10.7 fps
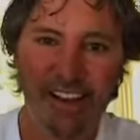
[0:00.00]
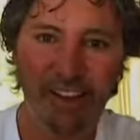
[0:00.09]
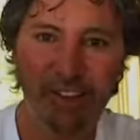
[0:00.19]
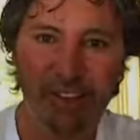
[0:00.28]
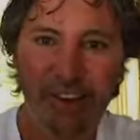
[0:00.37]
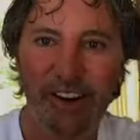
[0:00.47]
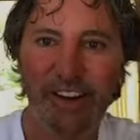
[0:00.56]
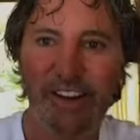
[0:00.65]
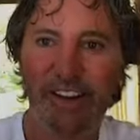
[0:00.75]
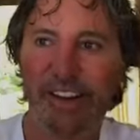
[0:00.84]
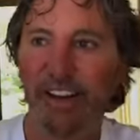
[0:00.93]
Hi, Laura.
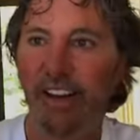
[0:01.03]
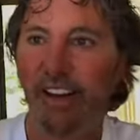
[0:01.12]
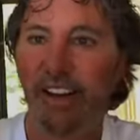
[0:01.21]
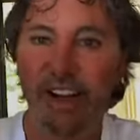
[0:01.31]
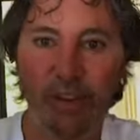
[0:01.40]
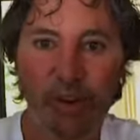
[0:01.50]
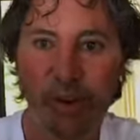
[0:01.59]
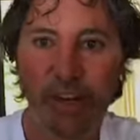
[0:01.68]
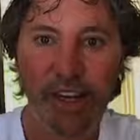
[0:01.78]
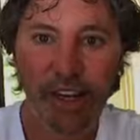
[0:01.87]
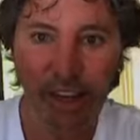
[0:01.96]
Hi,
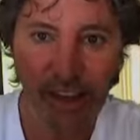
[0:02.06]
Lori.